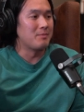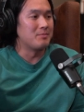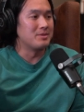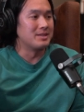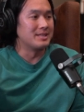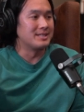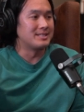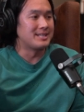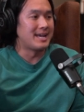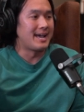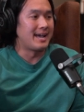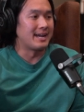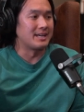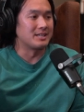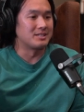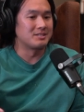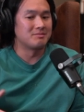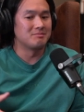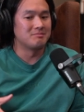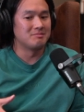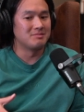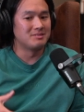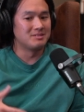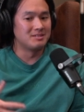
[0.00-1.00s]
maybe it
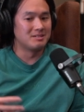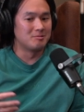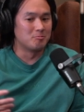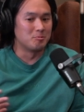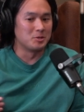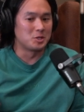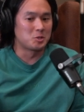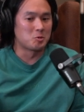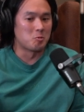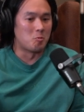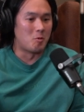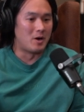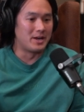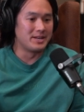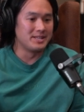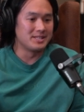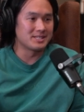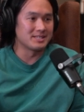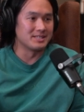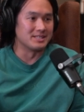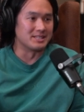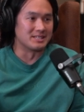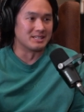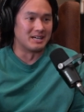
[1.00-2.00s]
tanked. Oh, which one
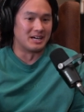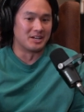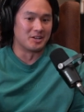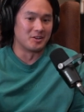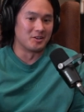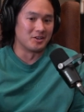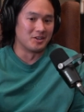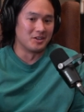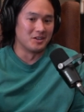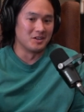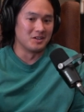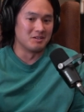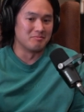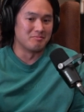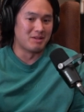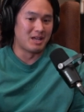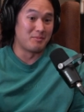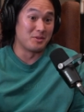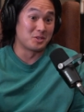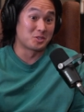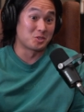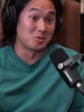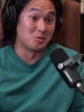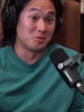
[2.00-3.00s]
is it? I don't know.
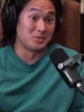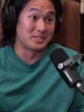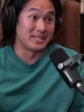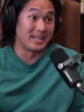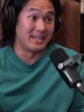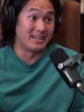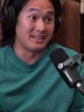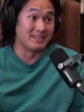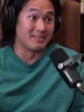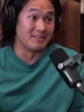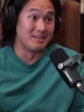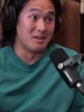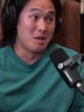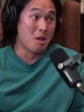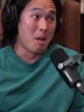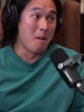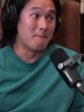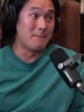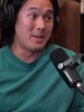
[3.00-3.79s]
Maybe it's all 10.